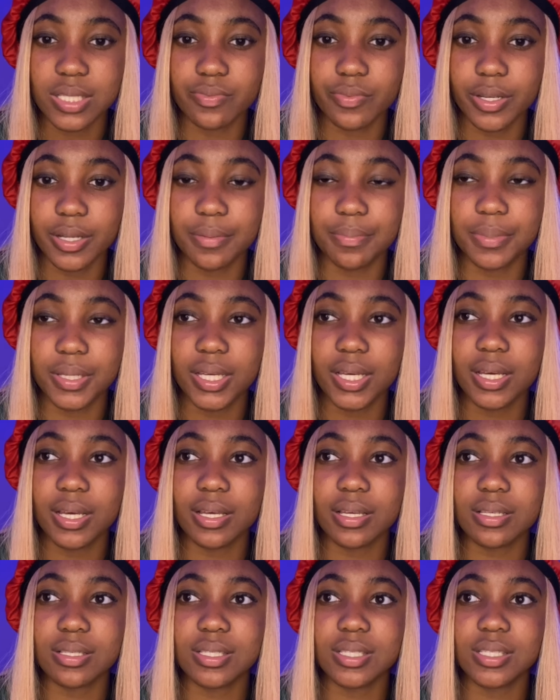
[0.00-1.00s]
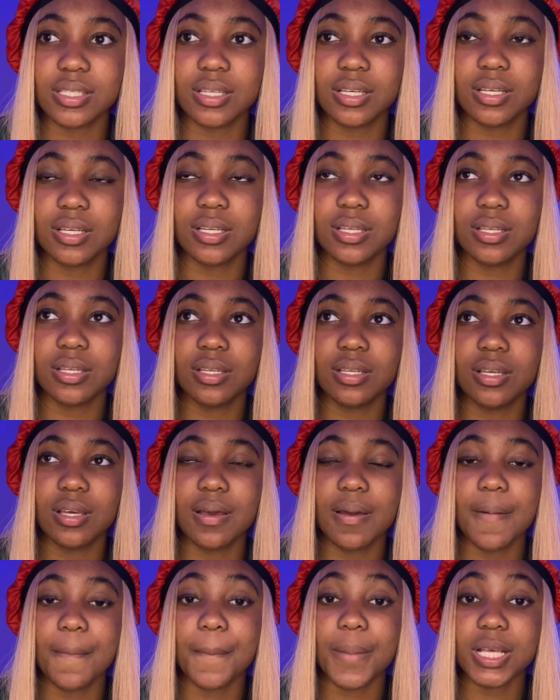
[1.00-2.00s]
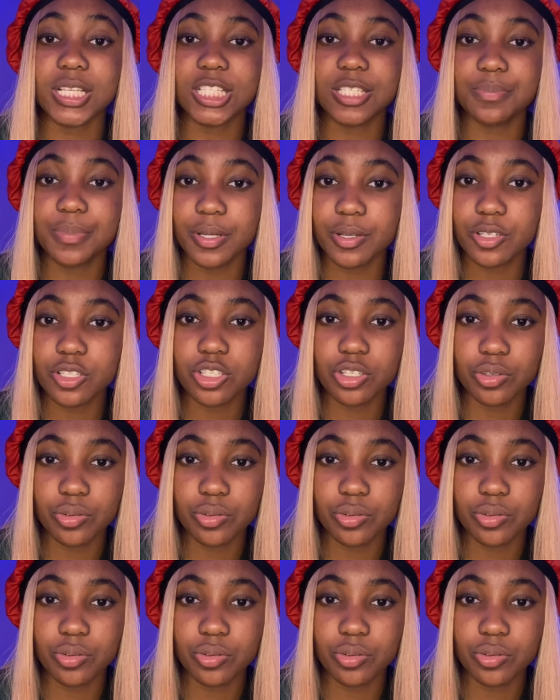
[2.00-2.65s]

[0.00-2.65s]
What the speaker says: friend, because my spiritual